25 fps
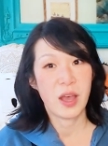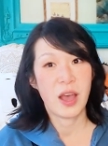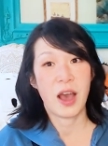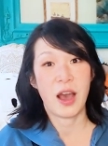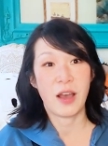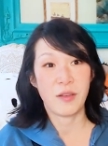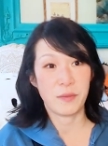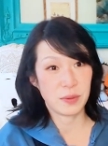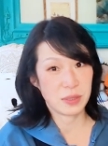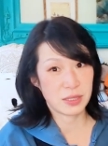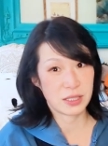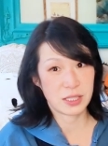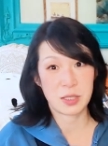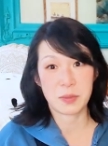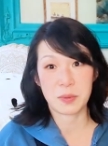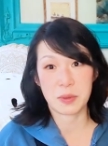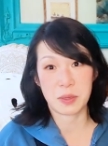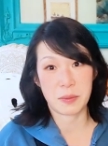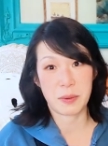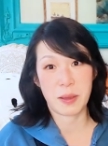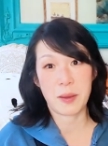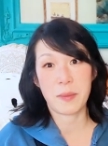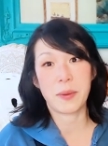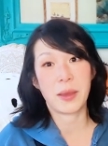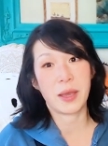I've been sleeping in
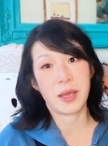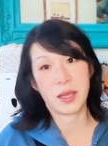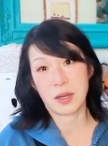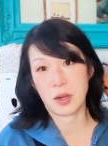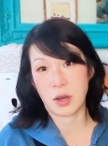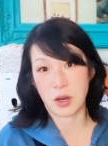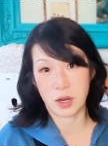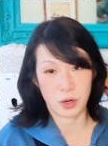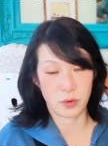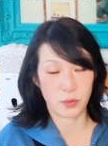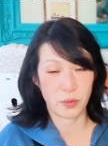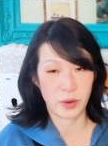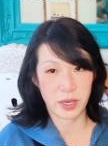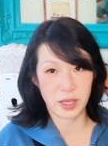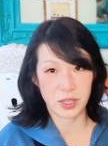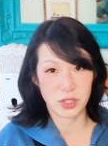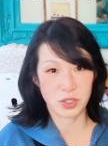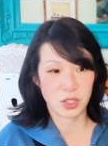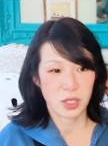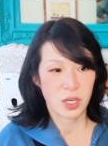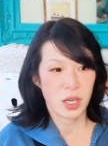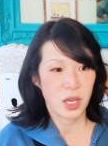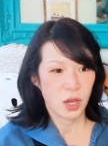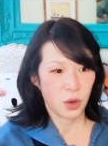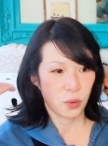my bed on a
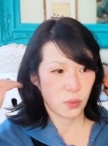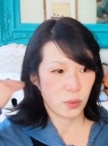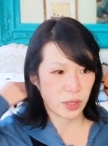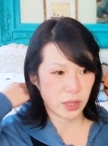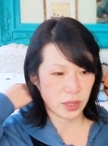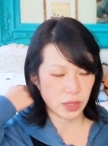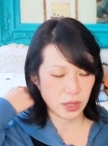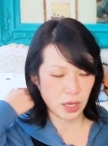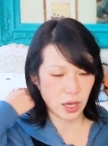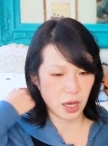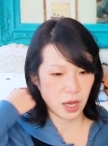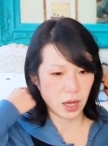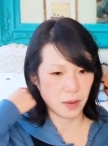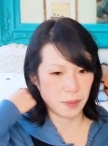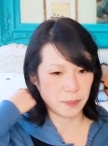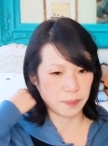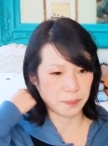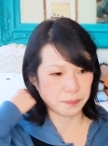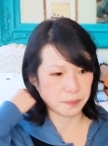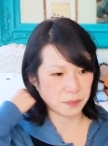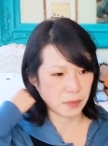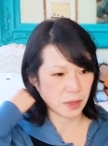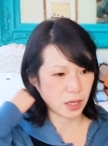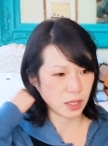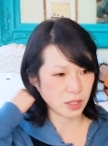wedge with
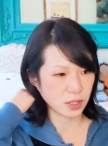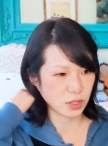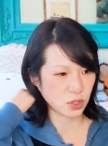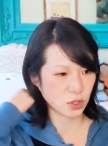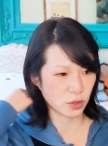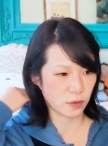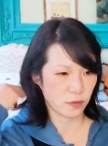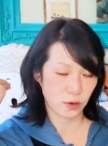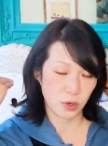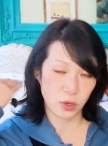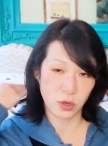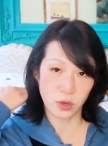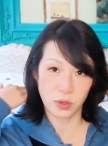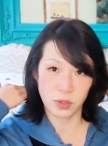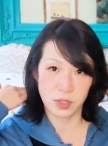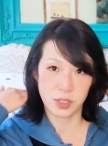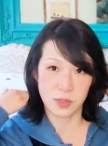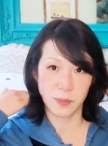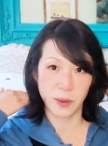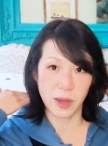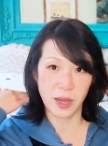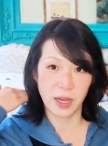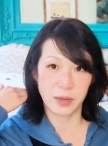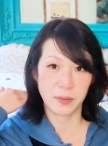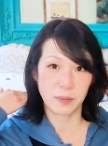a cervical
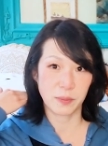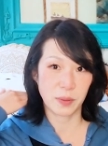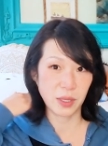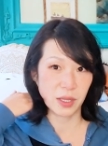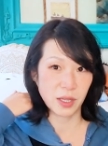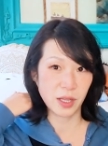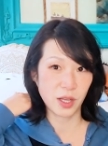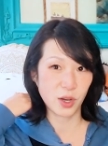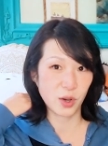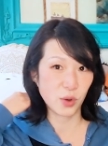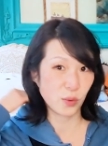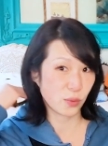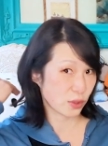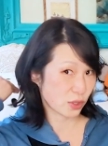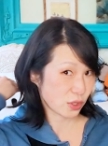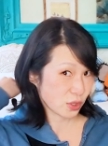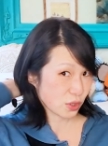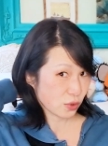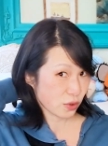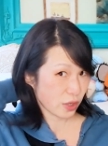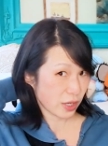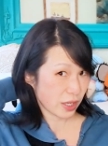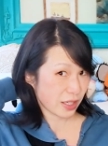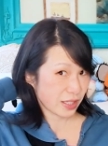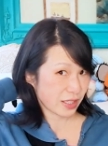spine pillow, which is
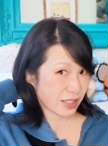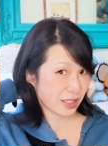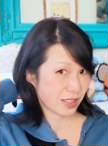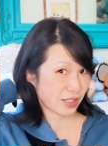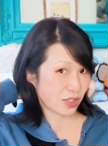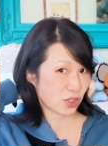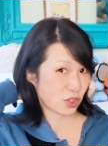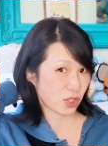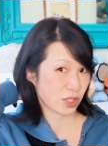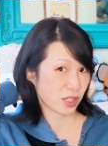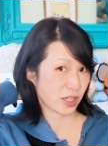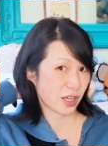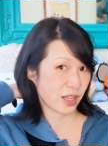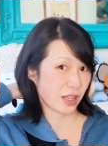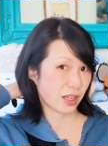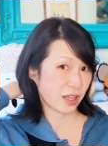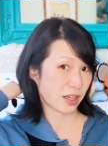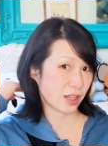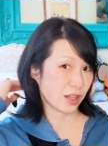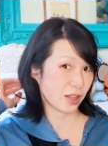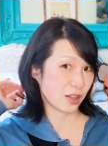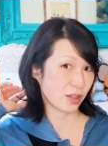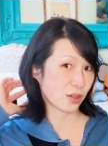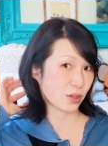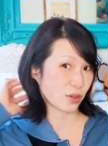great because it's just got like
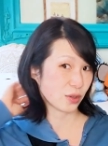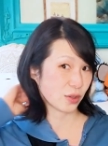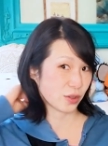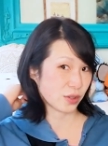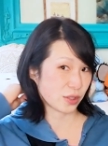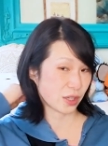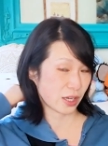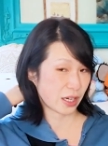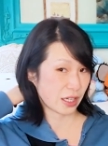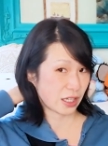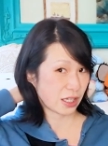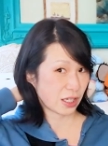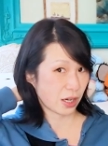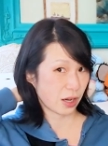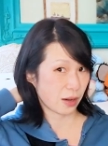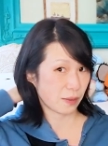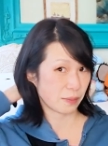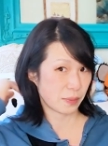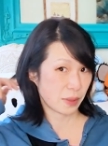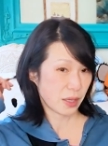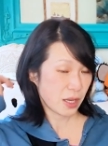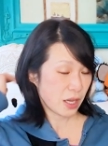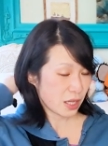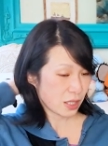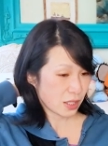a little tiny hump
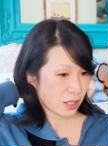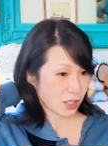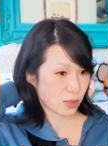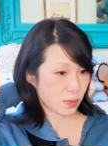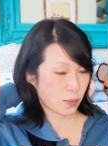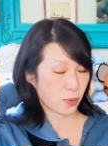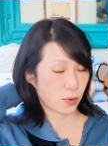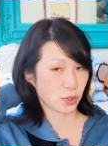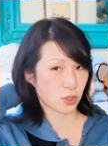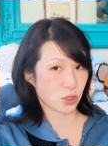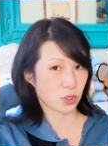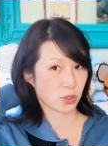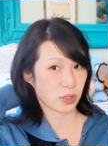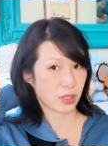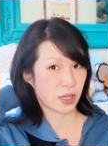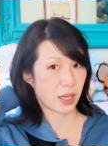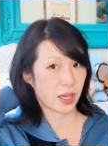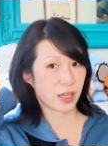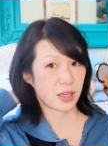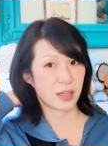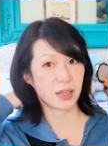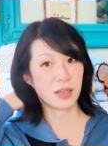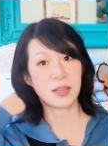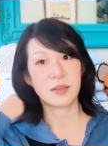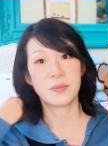to support your
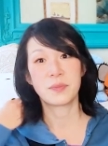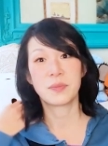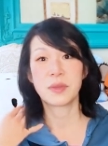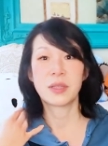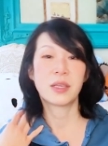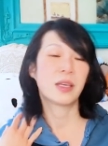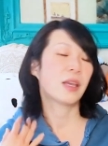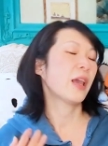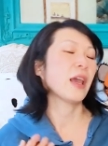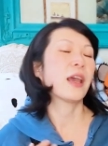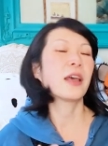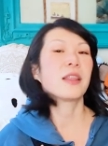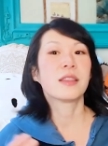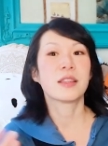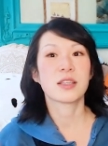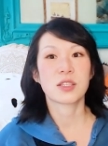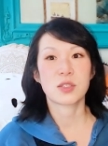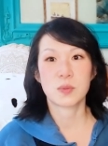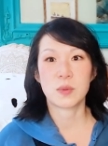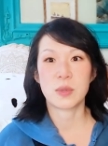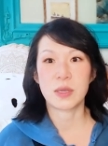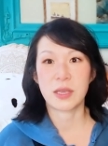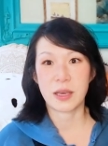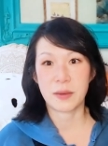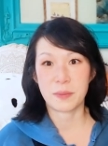neck. And
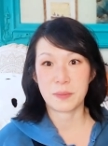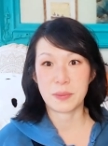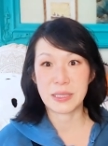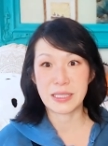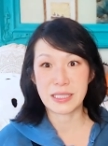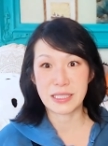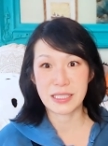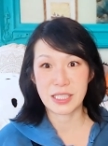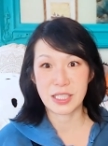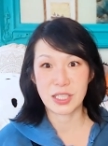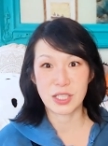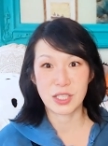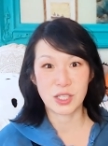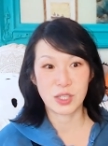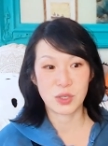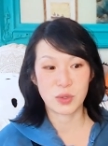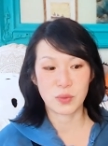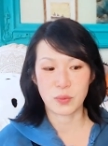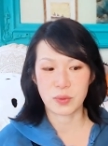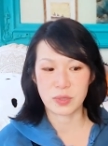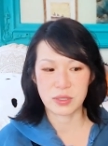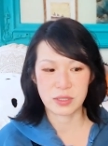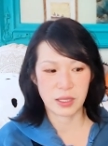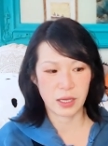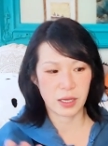this week at PT
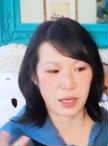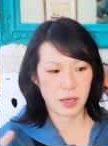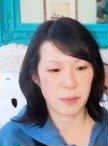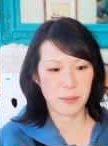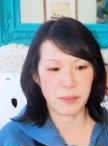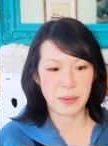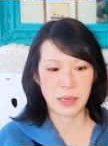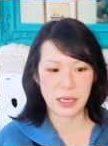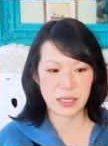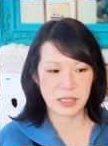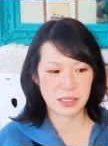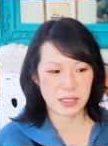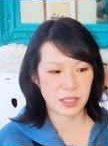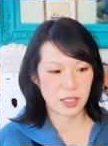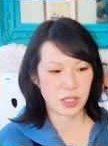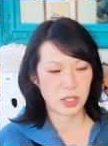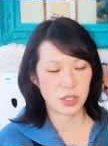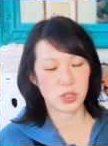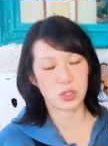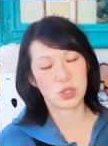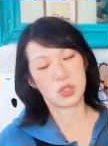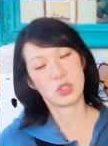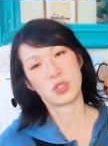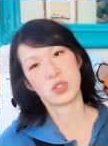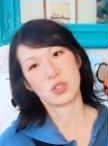was like
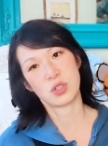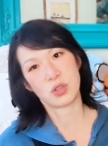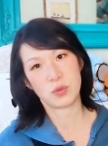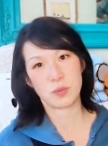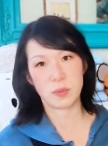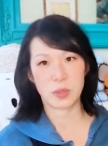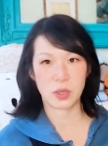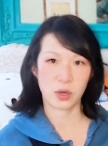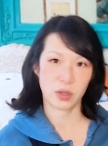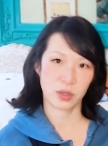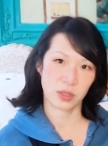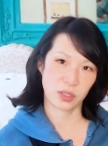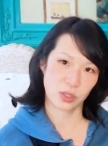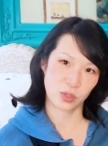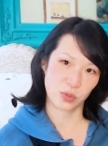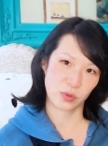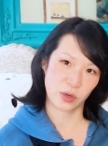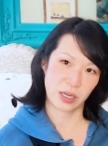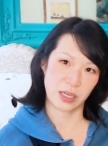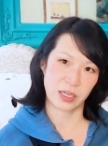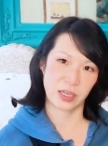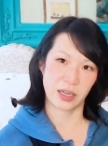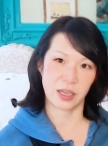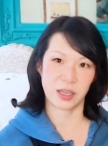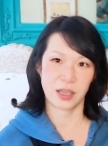amazing. She showed me all these
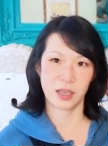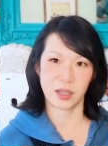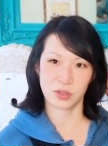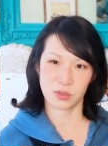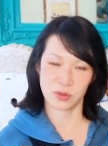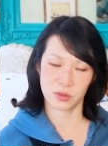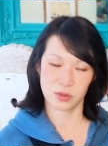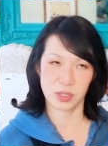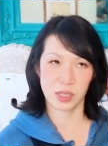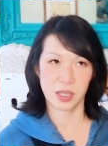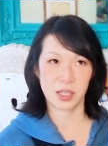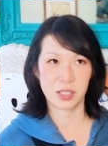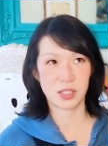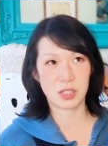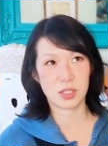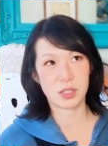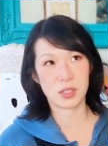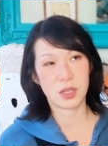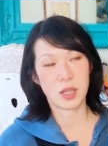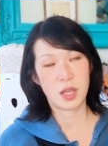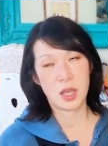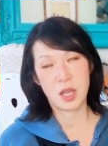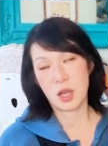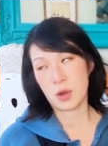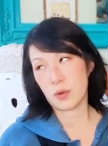great neck exercises
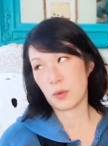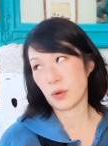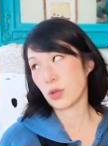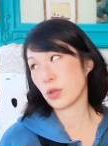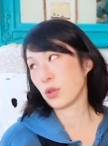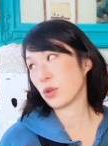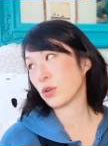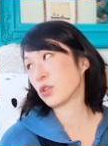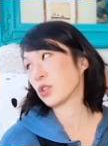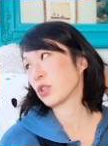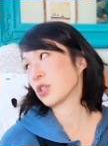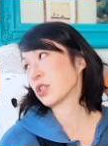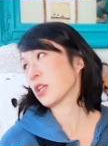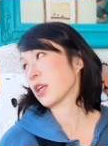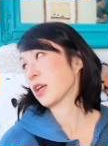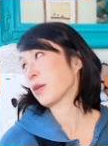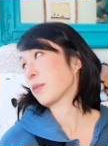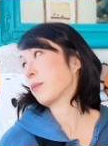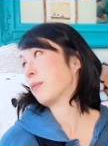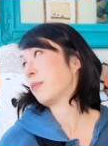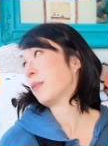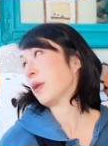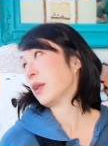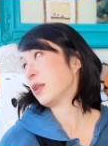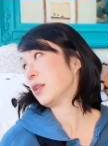where you're just like
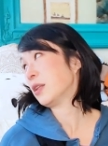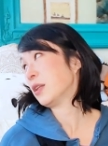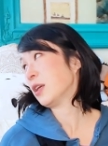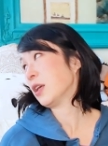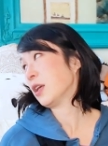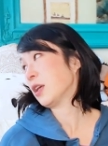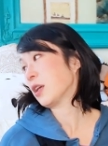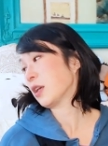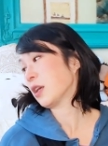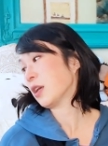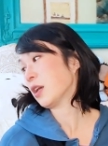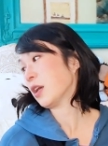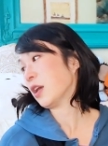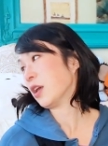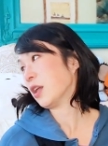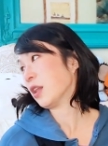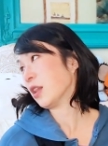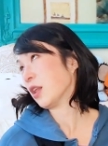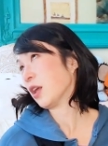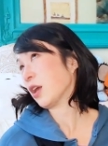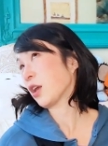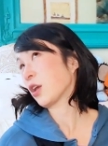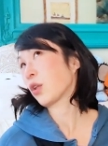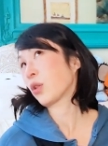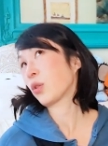bending and
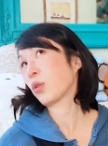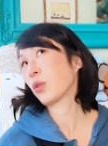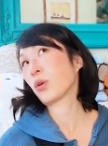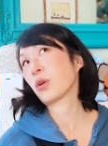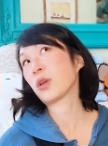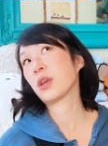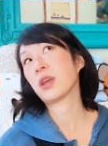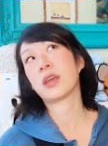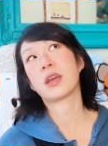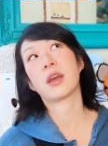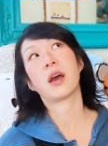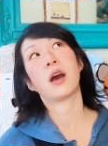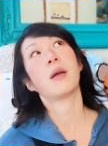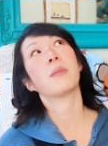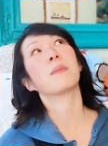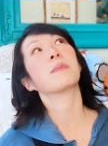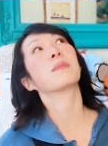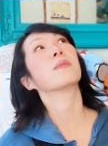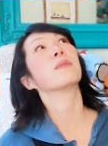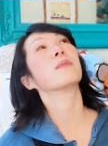like looking up